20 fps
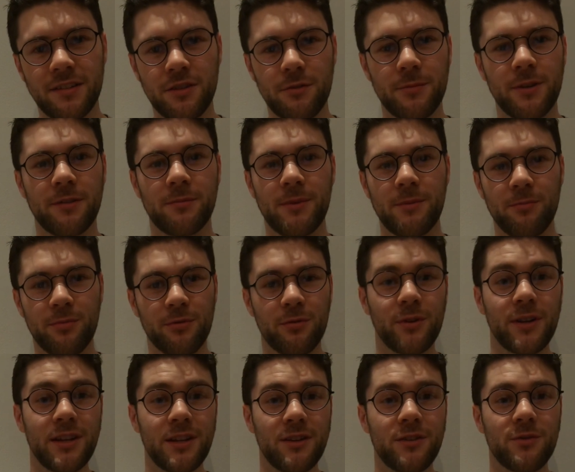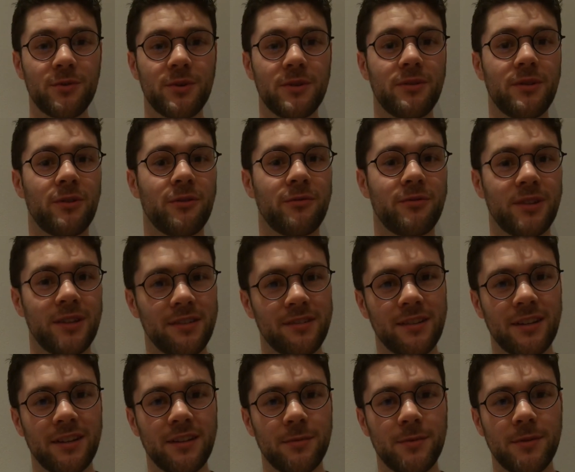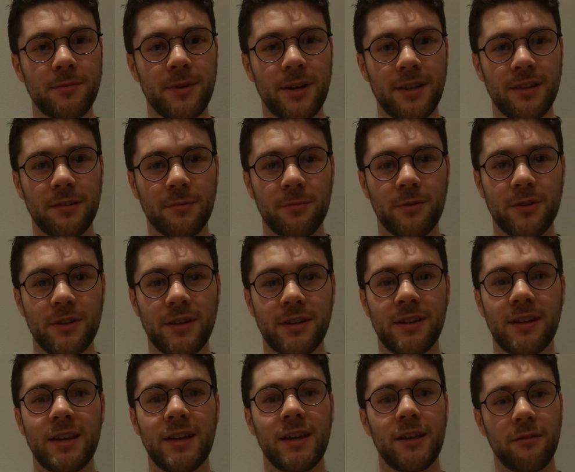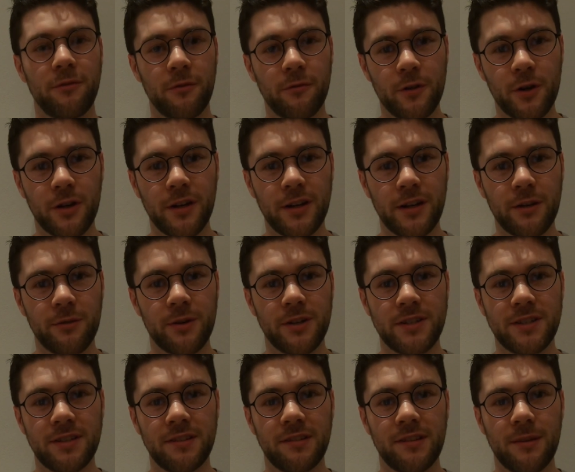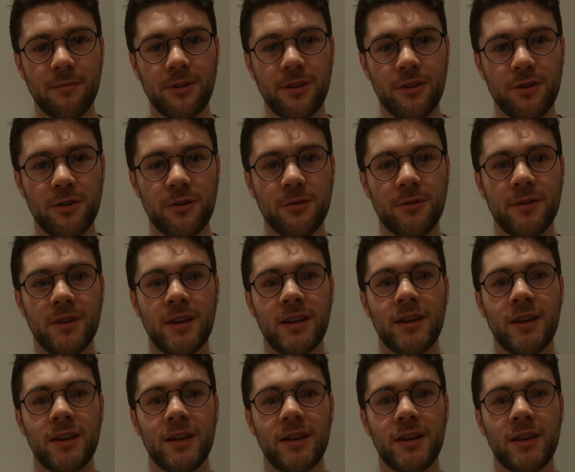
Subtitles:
and you must be pretty annoyed of listening to me by this point. If you've got any questions, let me know.